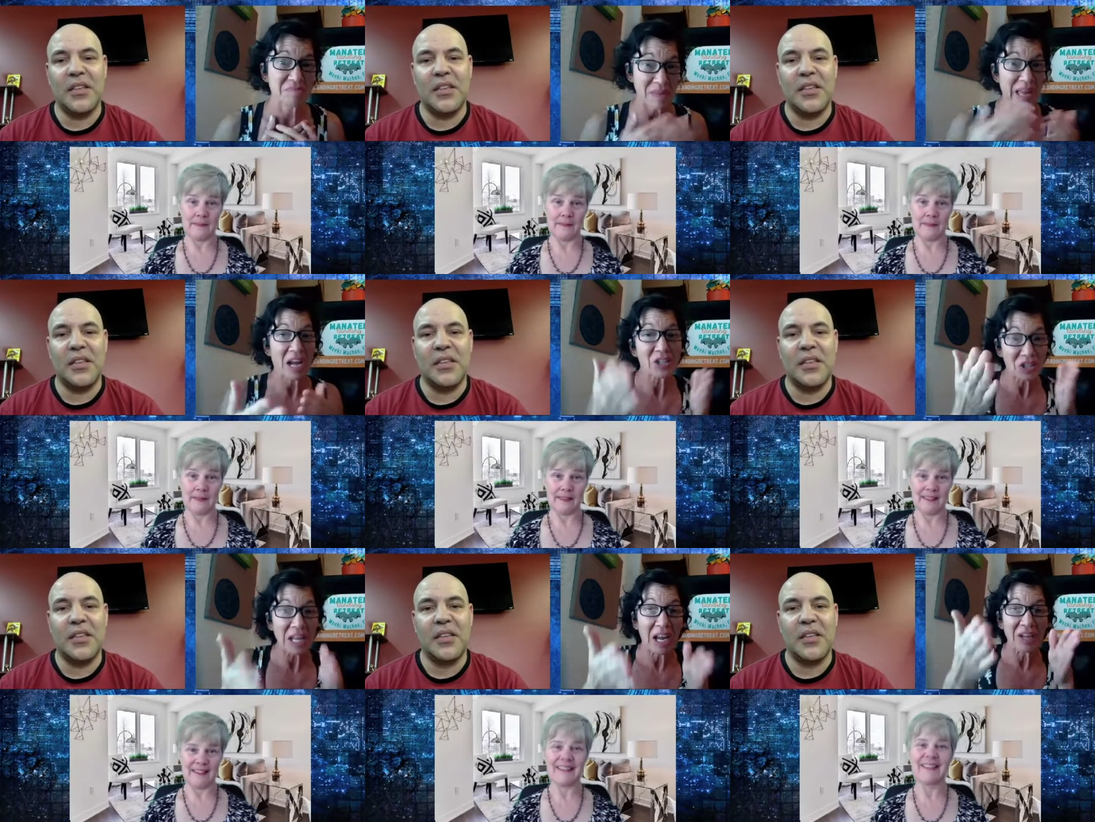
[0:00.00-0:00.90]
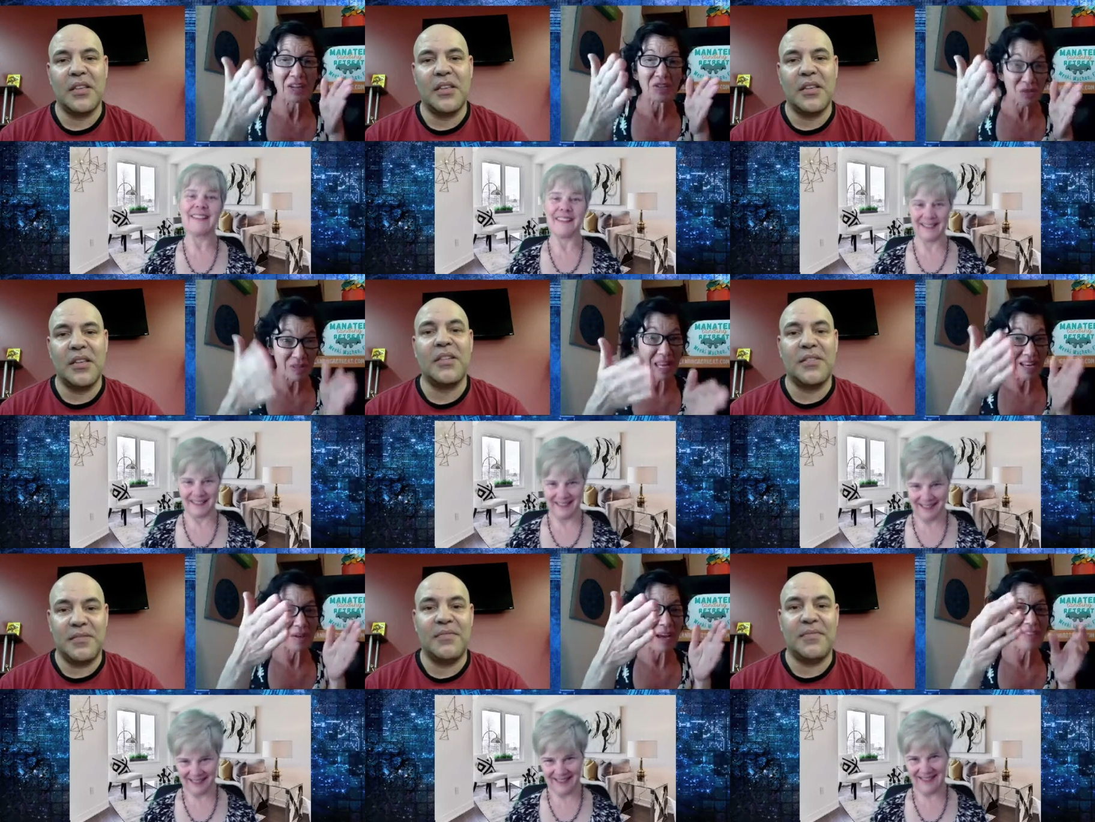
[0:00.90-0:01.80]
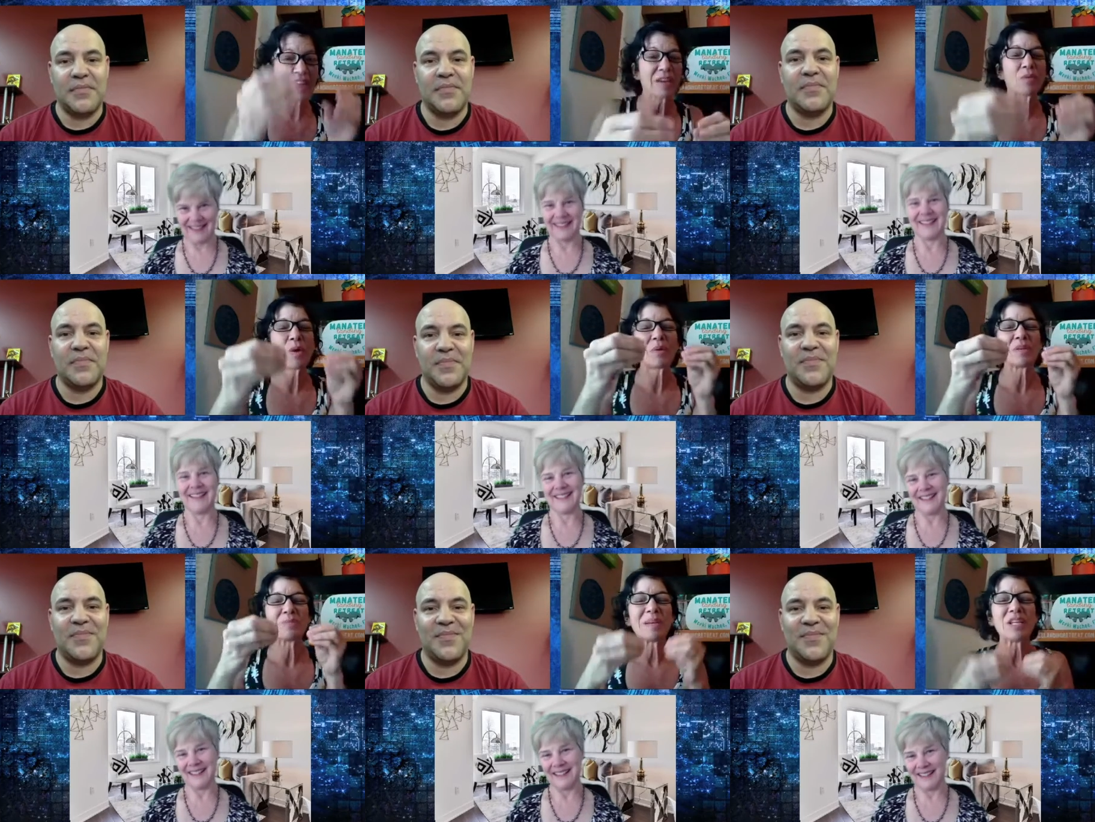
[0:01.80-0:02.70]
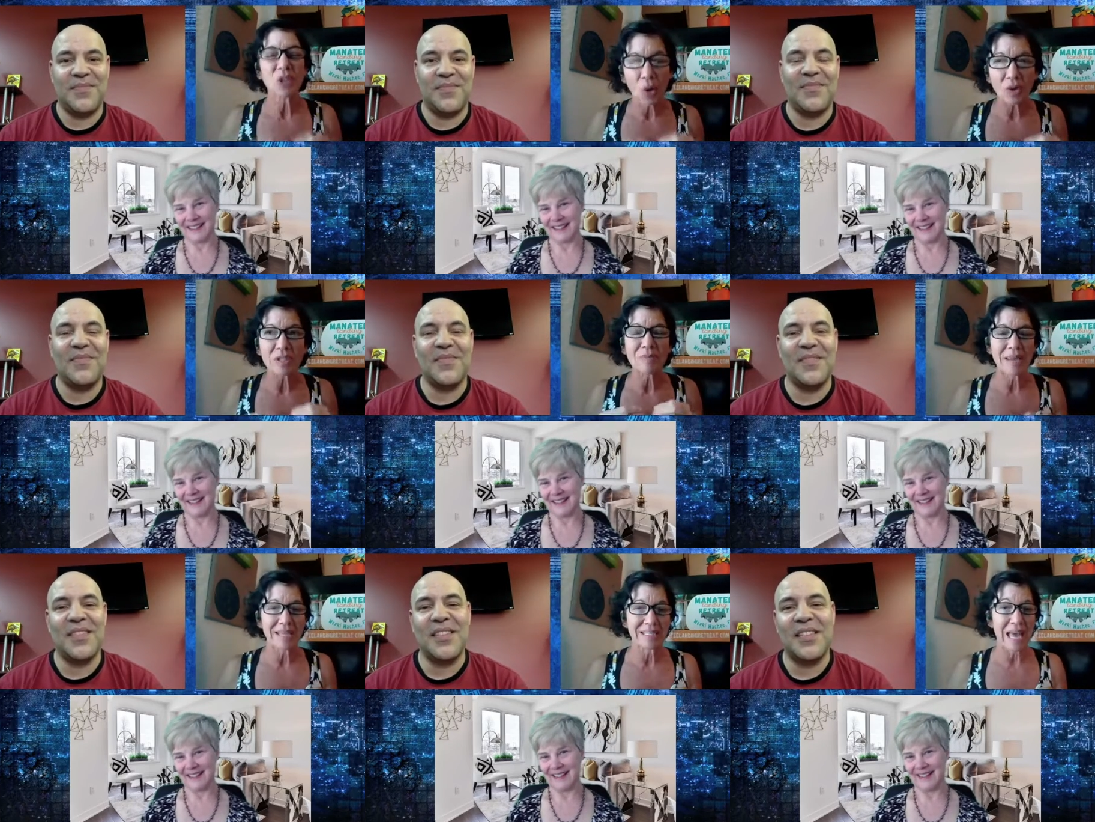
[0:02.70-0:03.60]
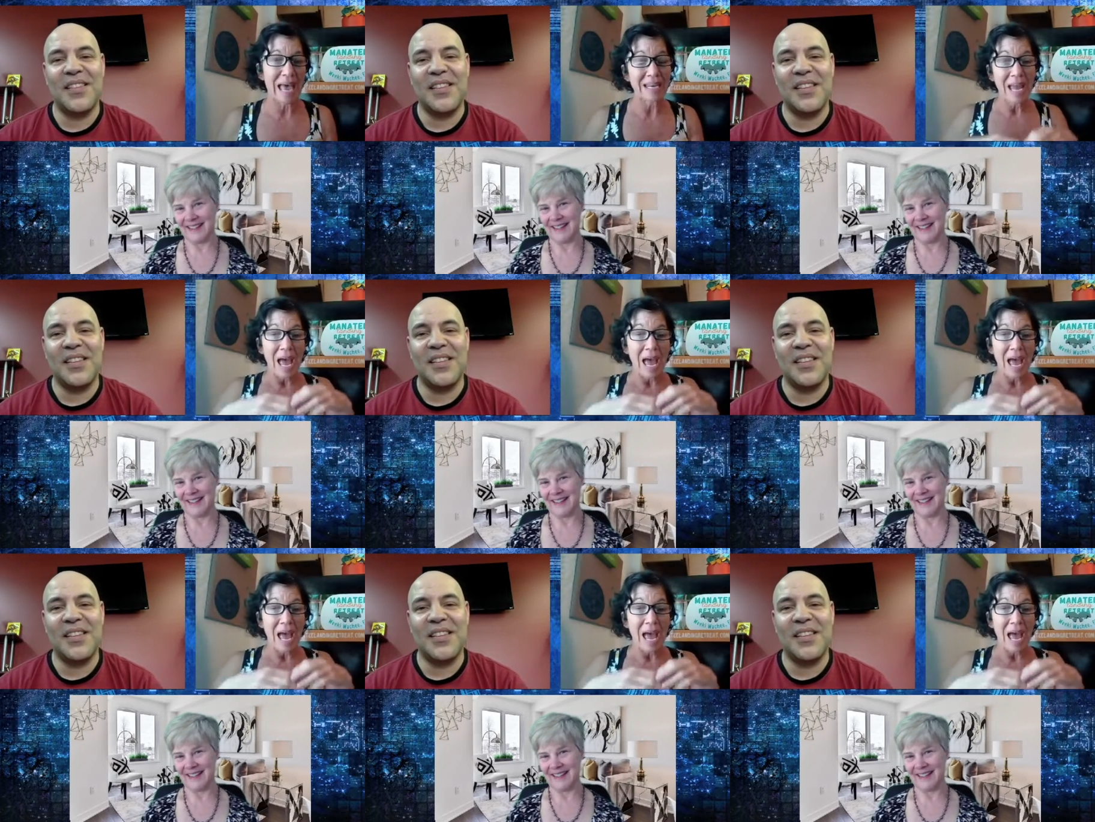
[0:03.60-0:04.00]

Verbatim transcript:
Speaker 1: that I that I that I think what it was being told to me is that